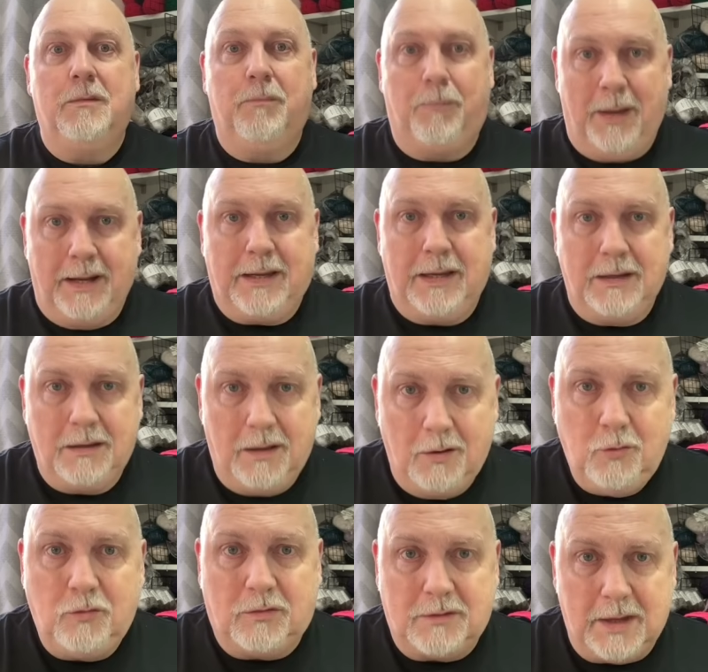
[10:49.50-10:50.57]
back in
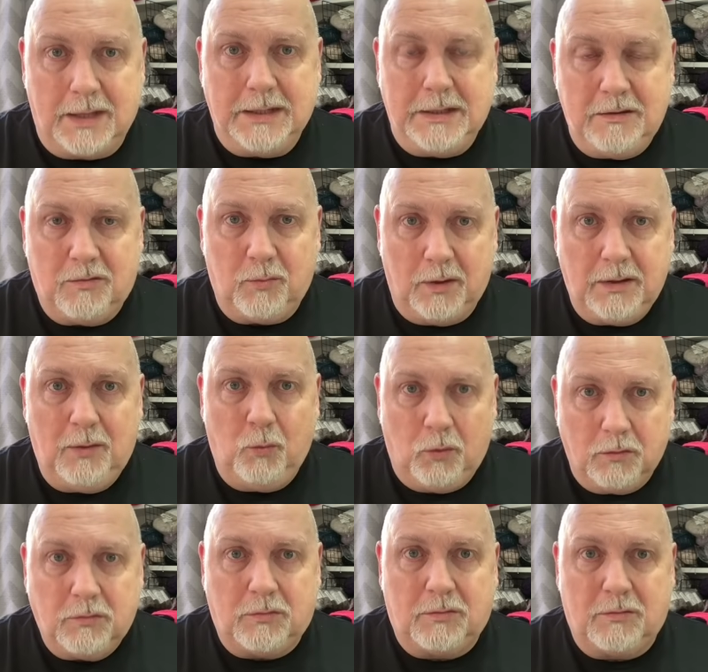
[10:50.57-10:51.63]
those days when it
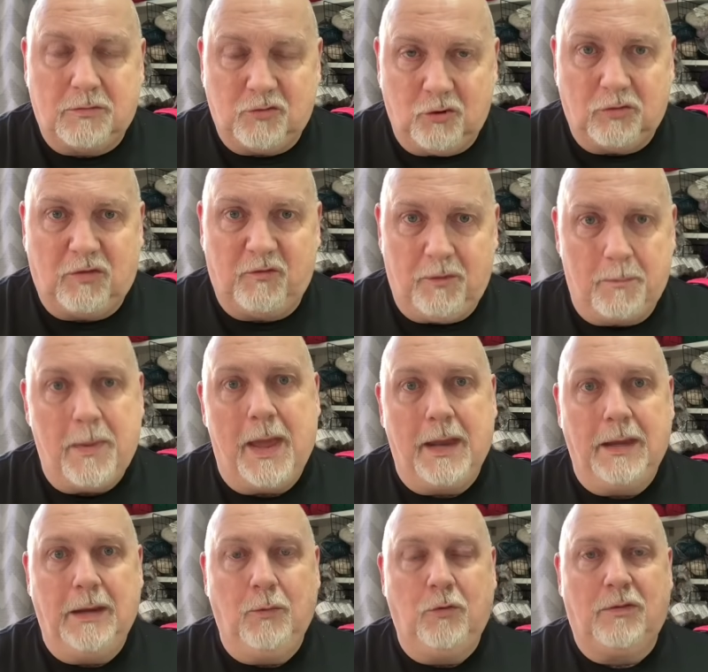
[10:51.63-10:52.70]
was just for
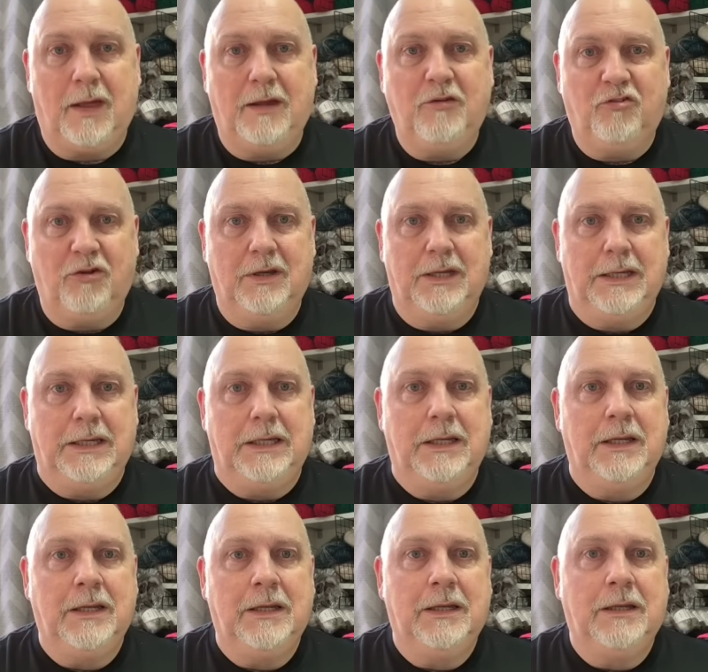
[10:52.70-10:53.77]
men. It was actually
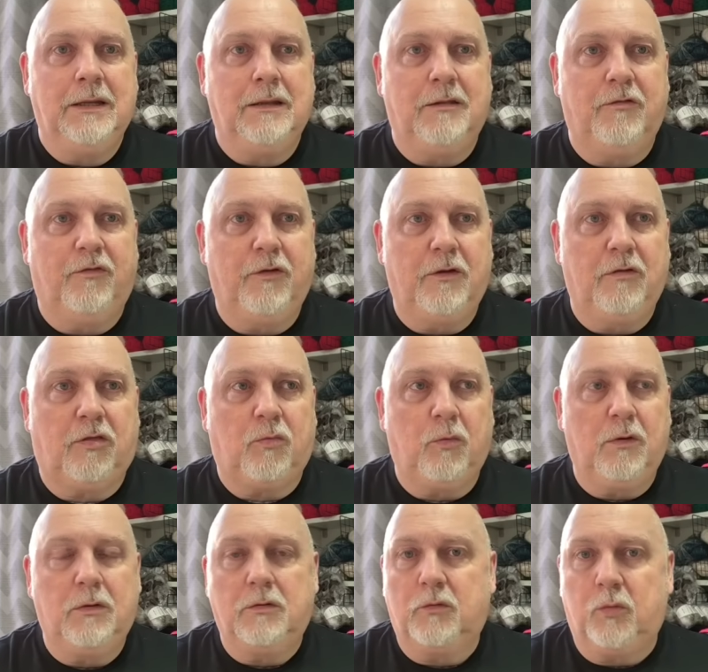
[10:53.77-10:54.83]
the First
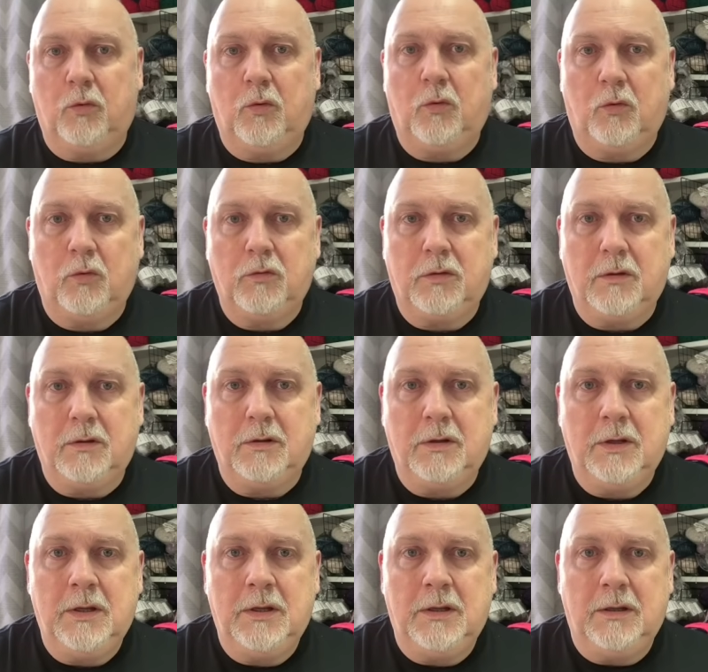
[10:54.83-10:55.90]
World War that
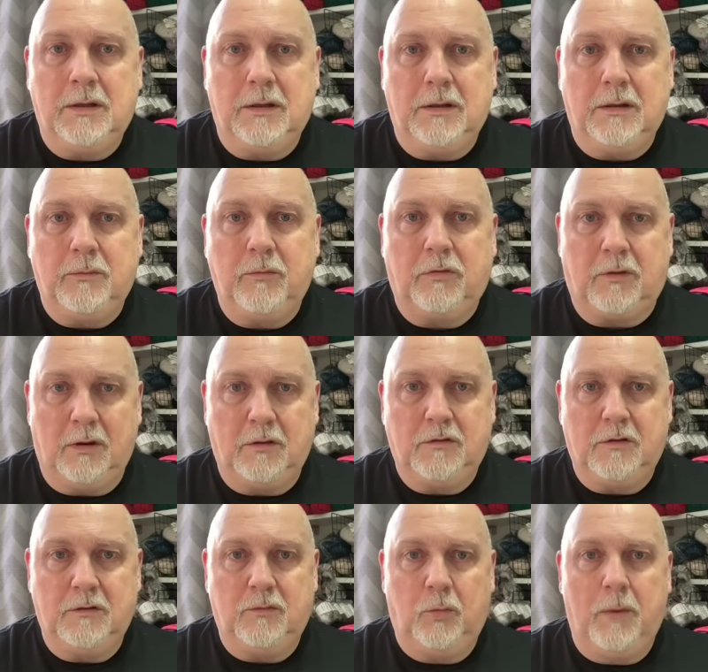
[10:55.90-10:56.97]

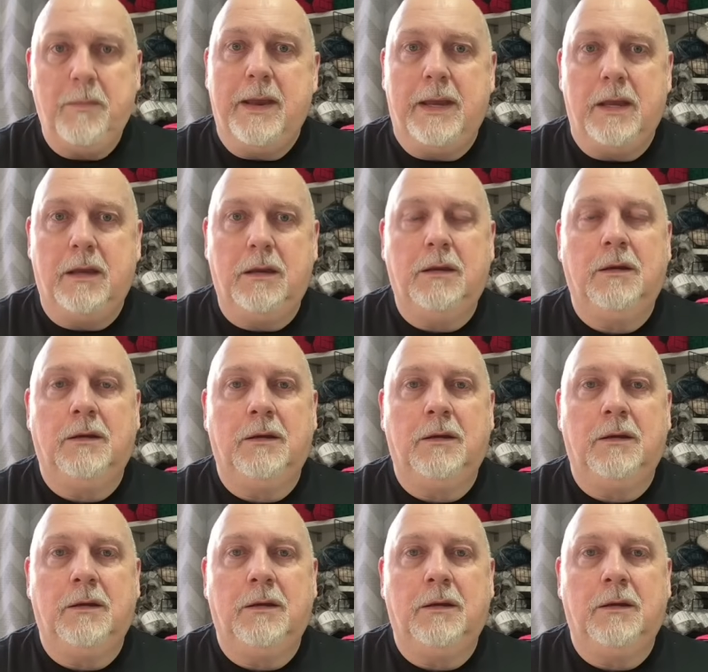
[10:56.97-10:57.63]
started women,